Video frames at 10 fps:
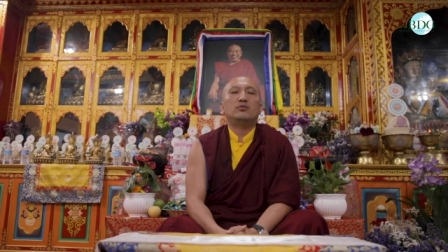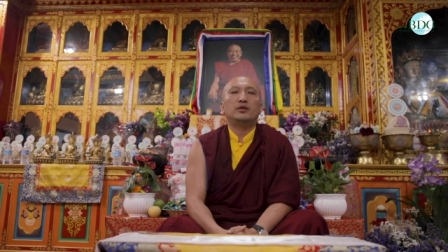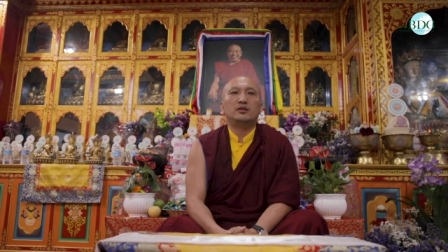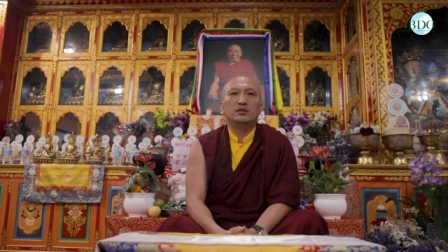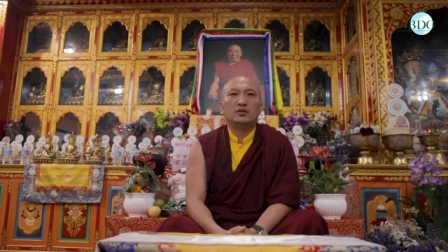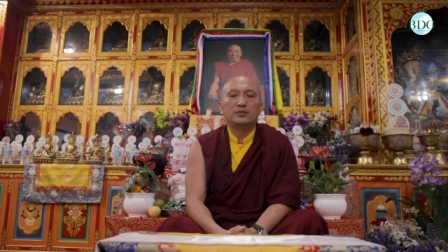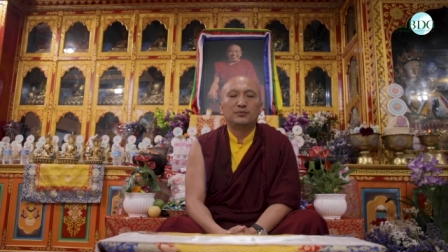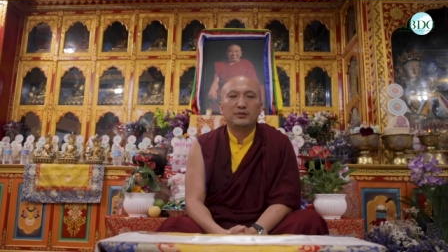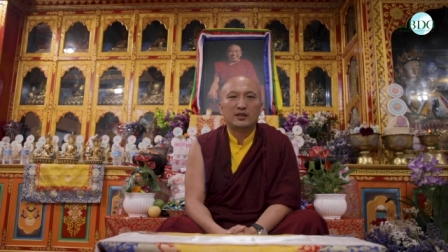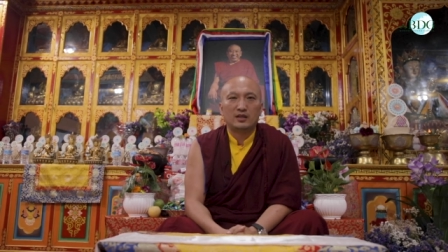whether
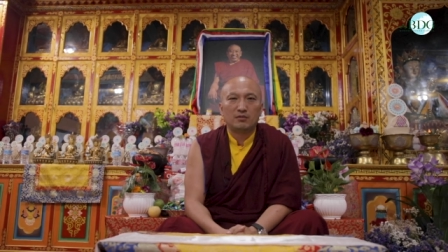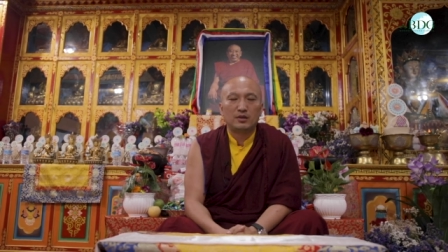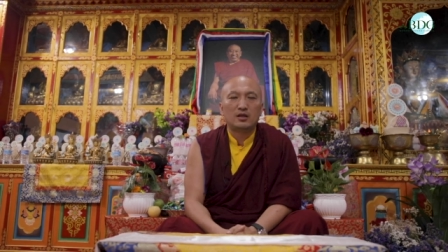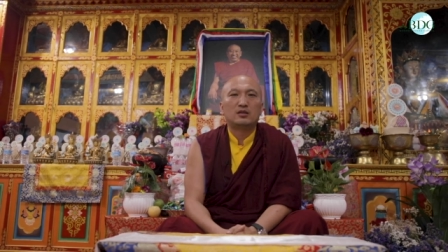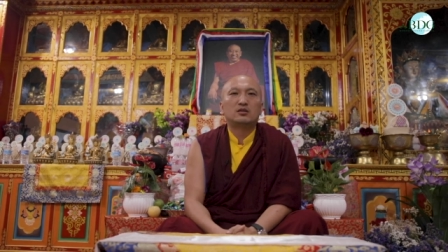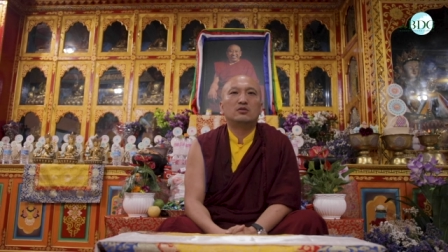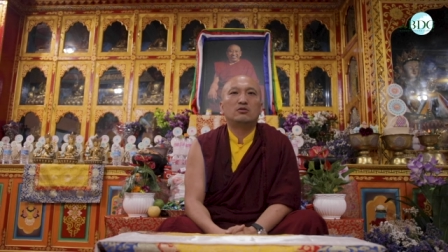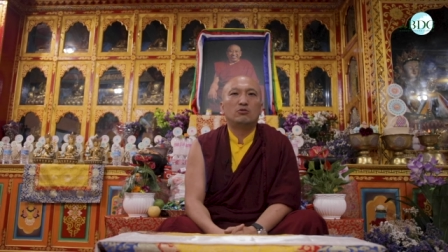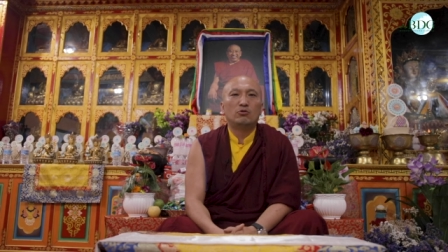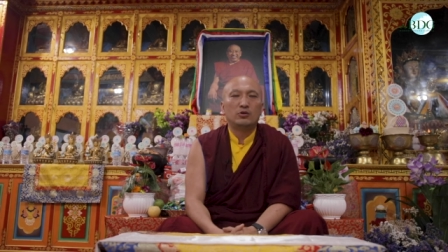we are a monk
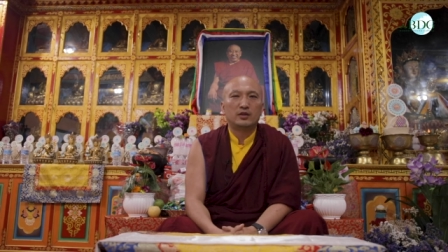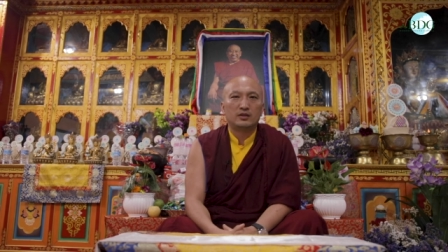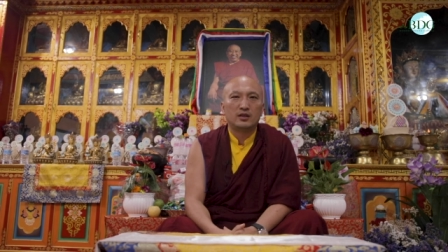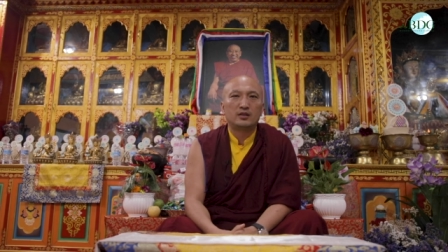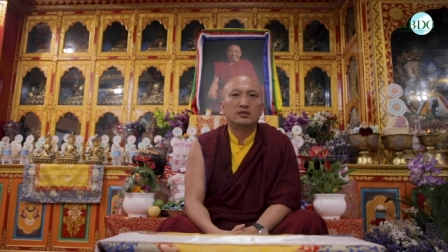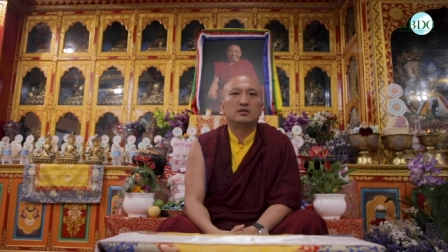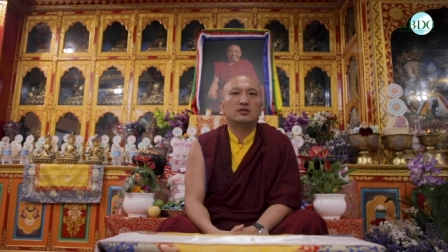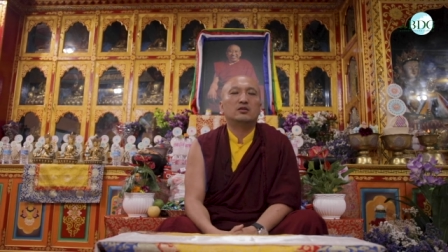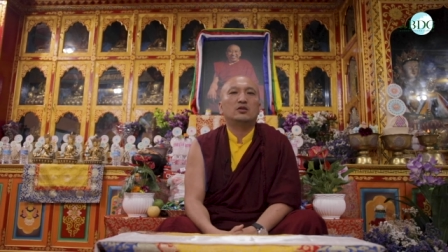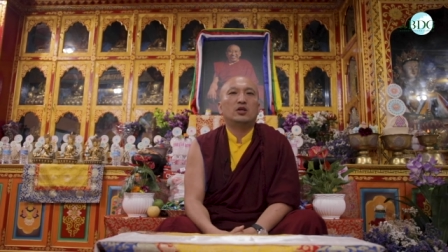or a nun,
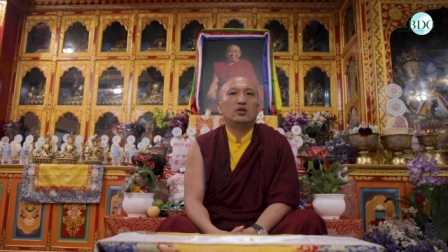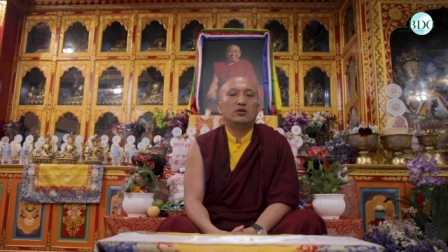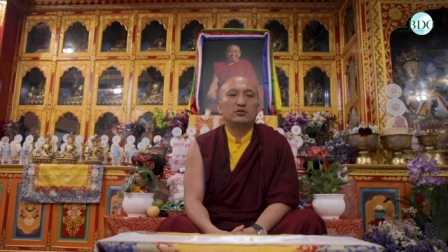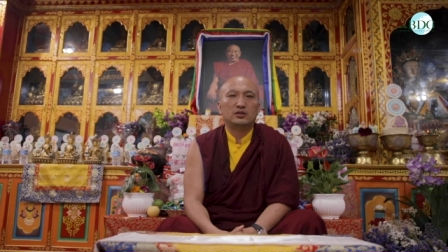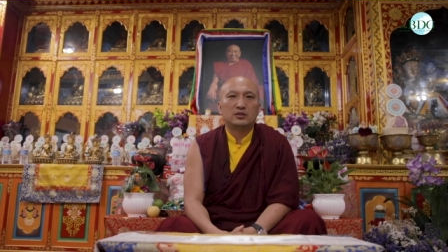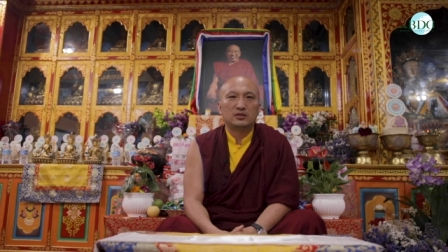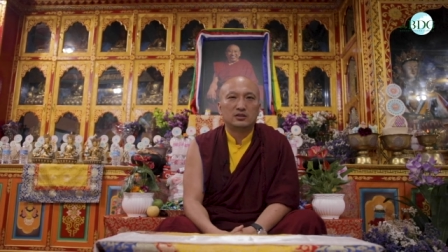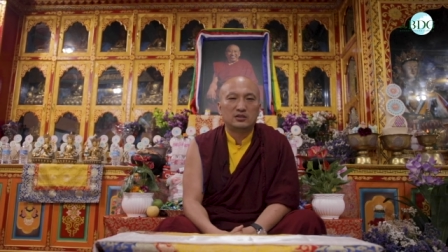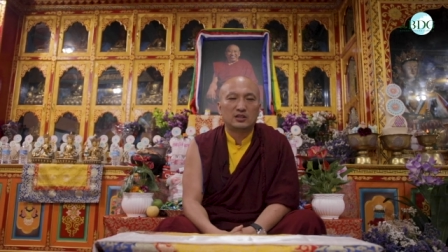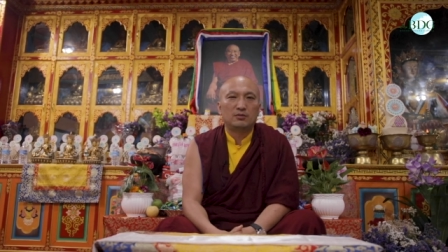or just a
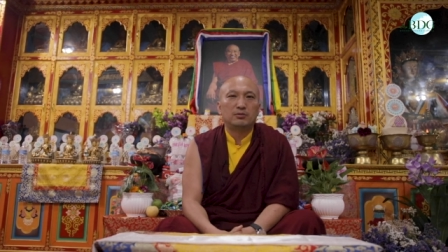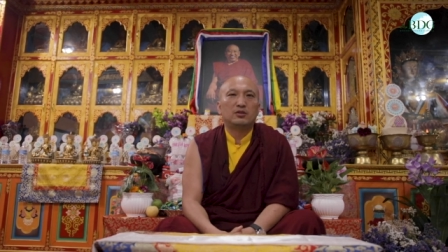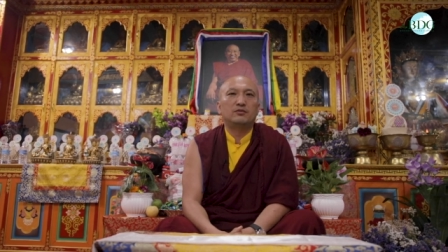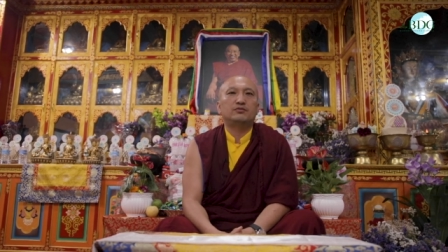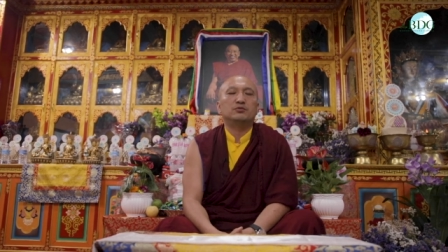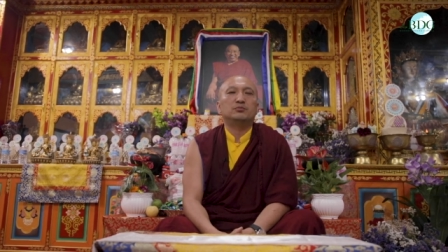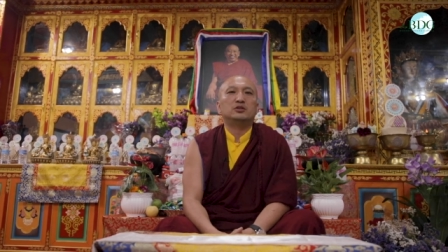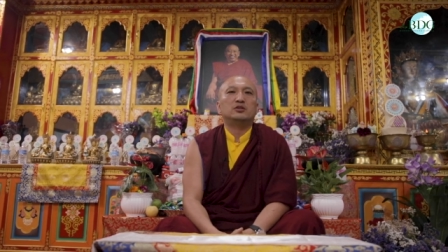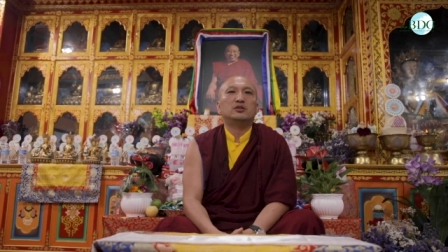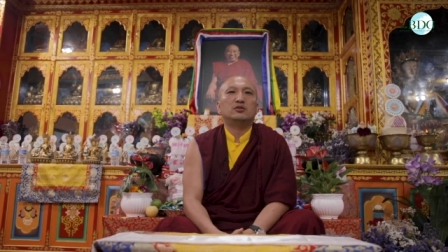disciple of
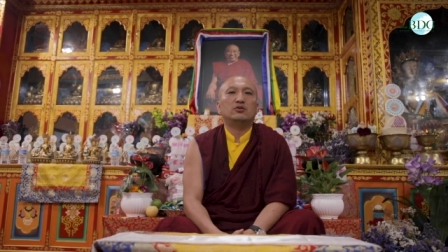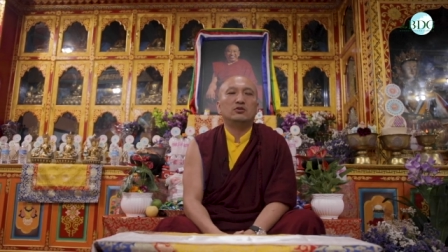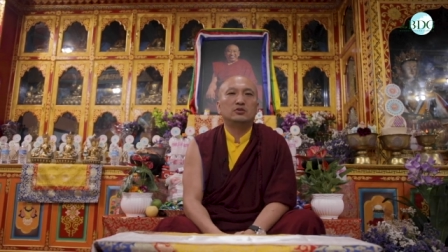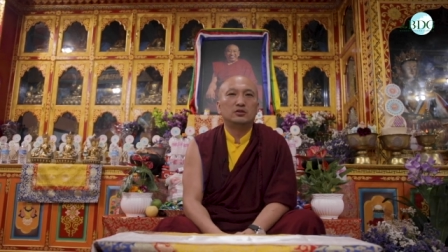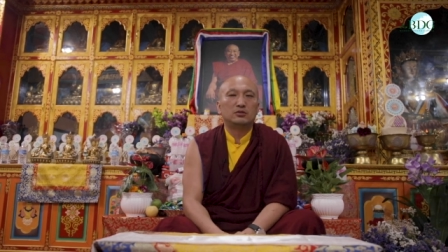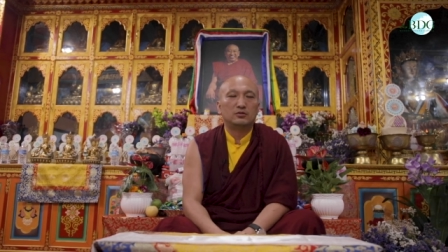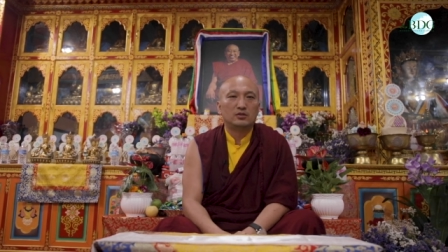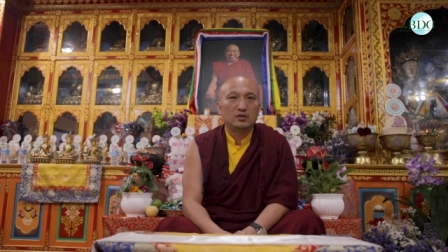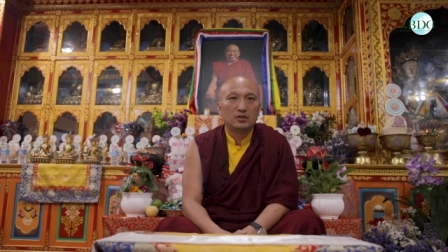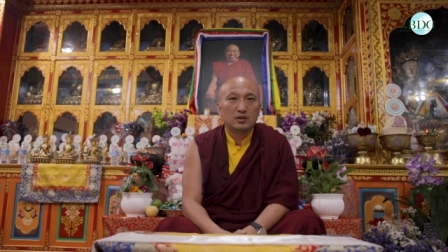Rinpoche, or
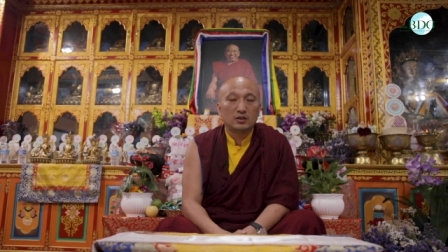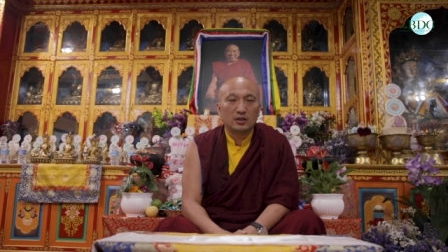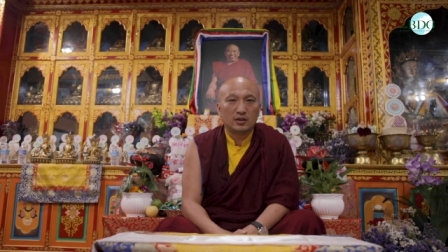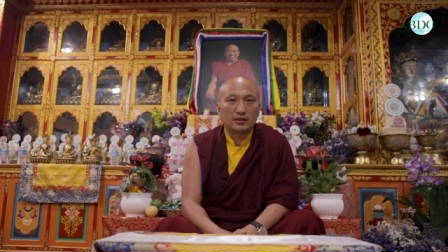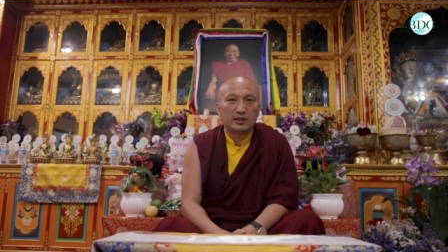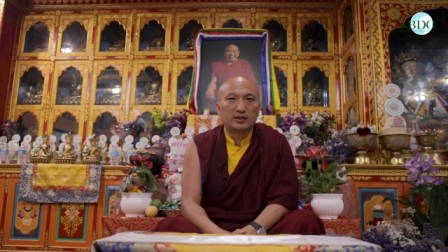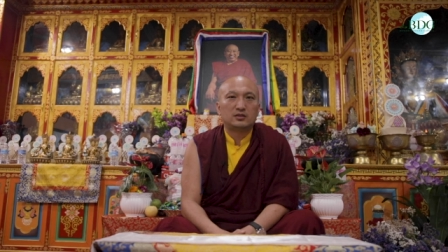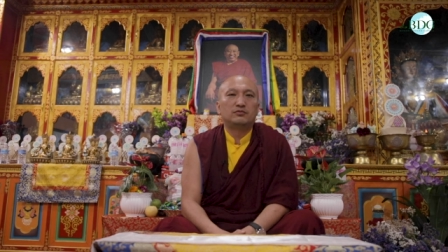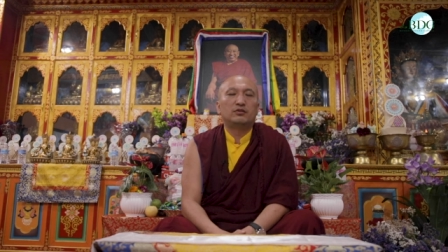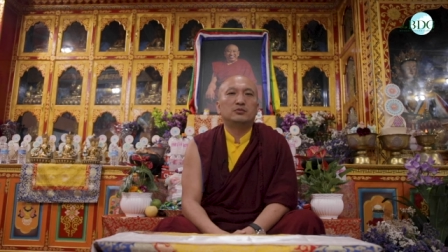the
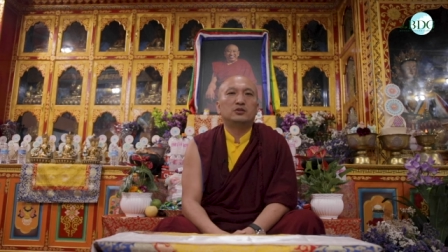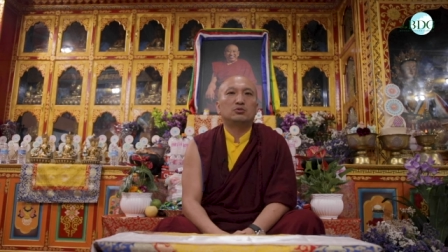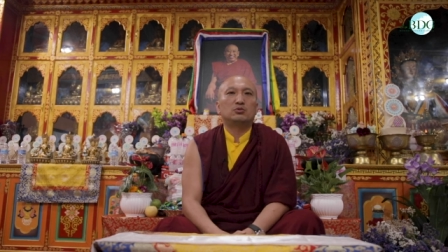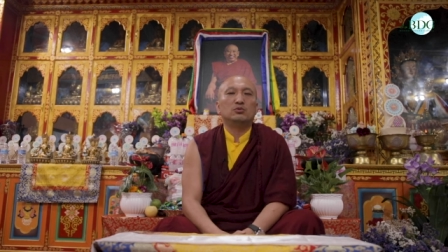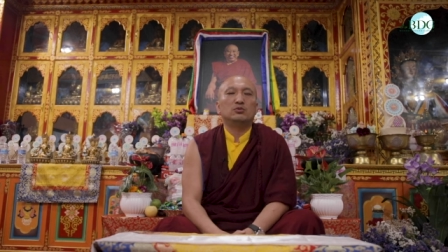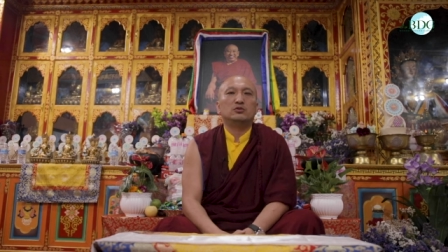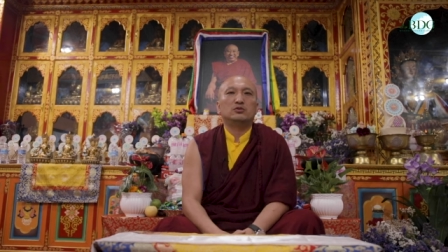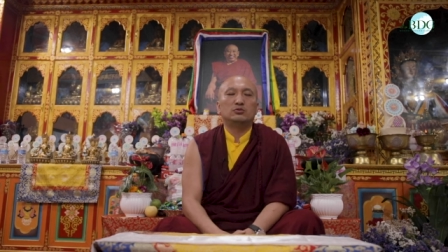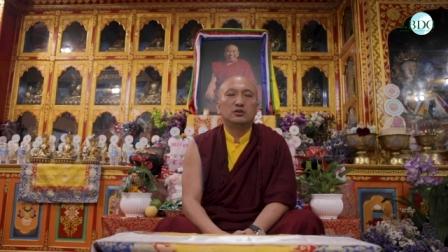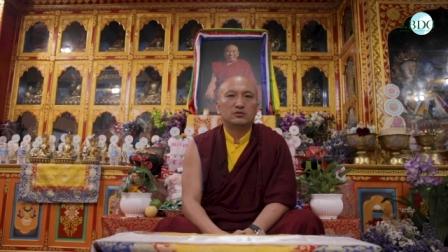kids from the school,
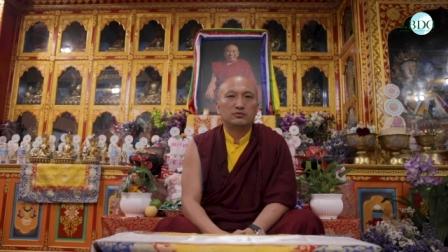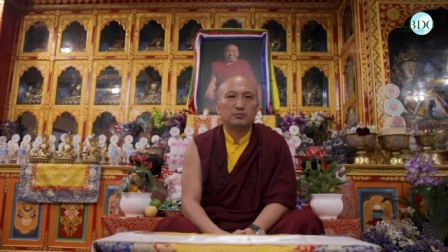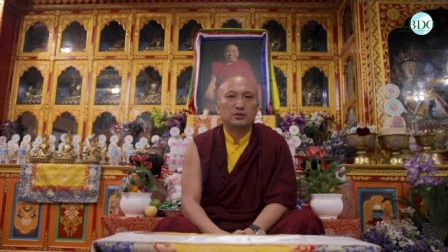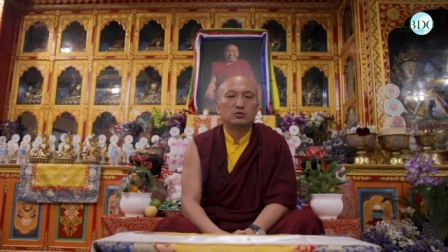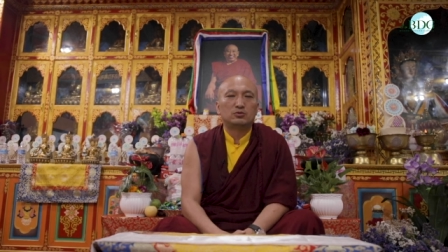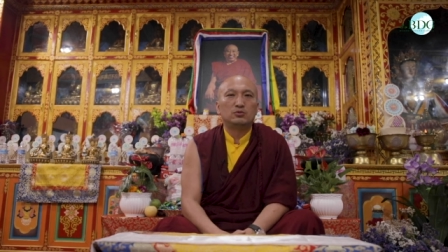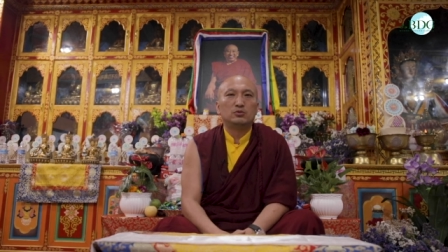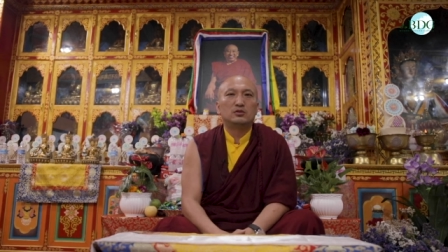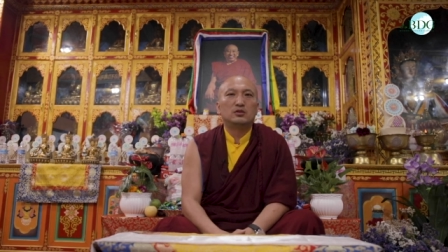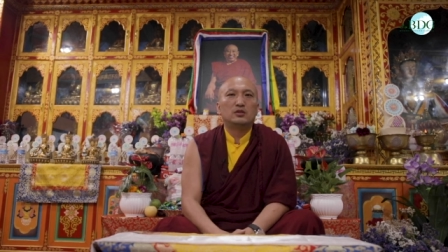students from the
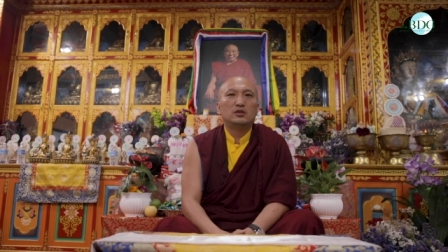school,